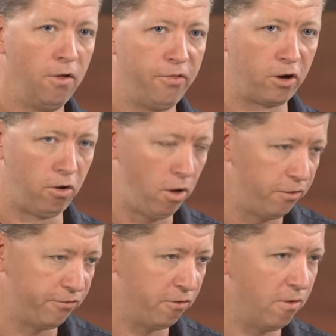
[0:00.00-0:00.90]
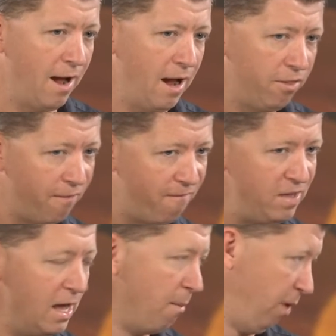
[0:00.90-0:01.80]
the cluster at the
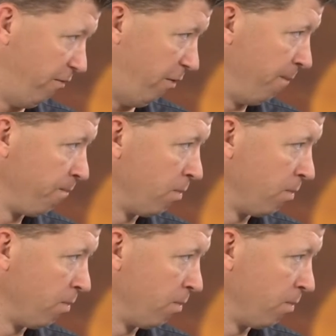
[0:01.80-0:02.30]
VM level.